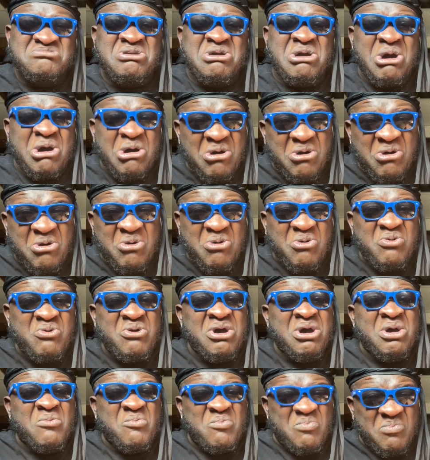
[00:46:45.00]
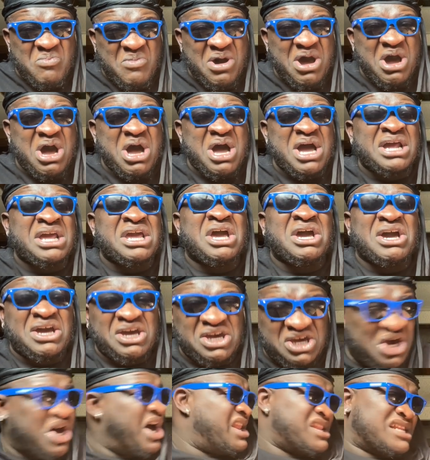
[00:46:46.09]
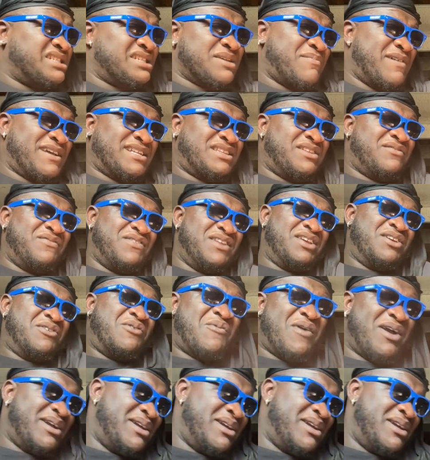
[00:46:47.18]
Oh my god. Let's get back to the video.